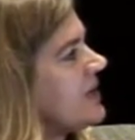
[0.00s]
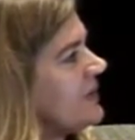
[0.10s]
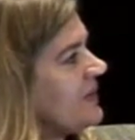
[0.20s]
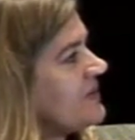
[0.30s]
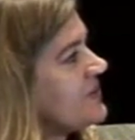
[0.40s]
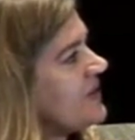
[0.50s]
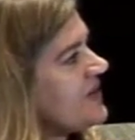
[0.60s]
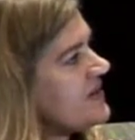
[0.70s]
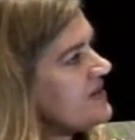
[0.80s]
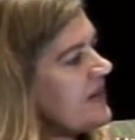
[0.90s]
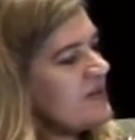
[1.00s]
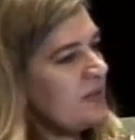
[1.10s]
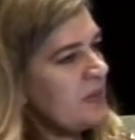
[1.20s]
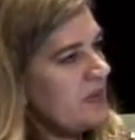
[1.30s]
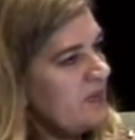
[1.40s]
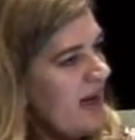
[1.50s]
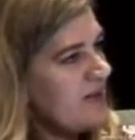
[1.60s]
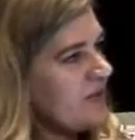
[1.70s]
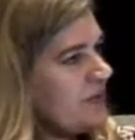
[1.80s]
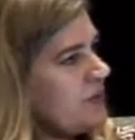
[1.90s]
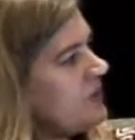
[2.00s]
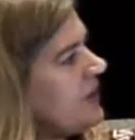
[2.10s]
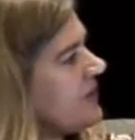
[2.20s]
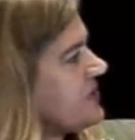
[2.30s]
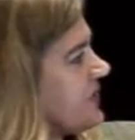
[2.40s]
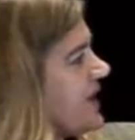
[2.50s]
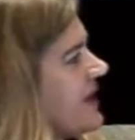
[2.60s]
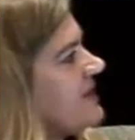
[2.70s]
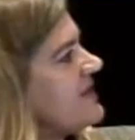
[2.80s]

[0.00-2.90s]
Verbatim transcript: Because you get the sense from a fast food culture that